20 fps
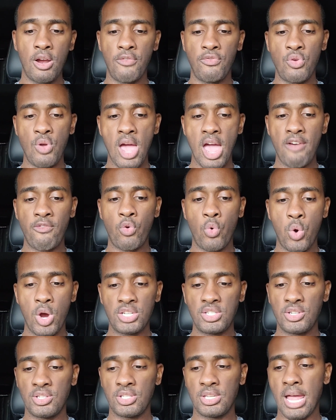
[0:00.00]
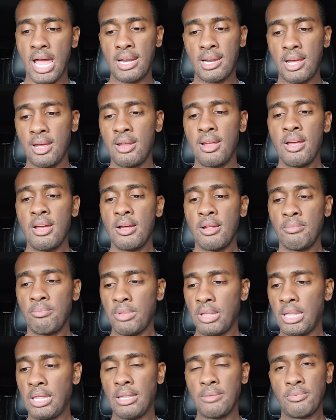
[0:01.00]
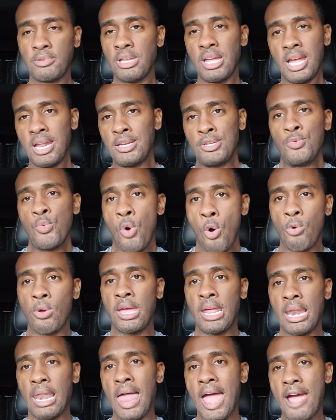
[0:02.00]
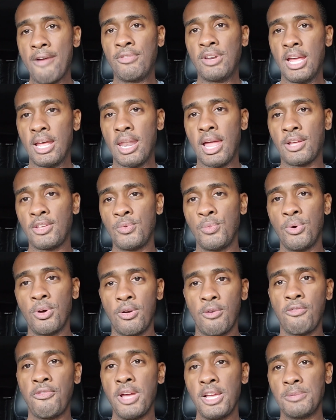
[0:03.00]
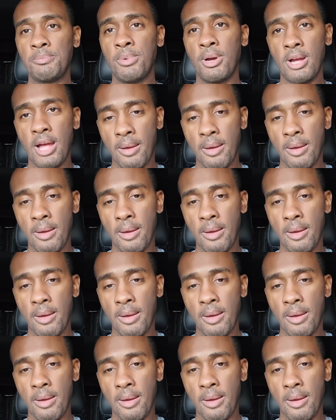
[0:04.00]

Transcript: If you have questions like that, and you won't get laughed at like you would on Facebook.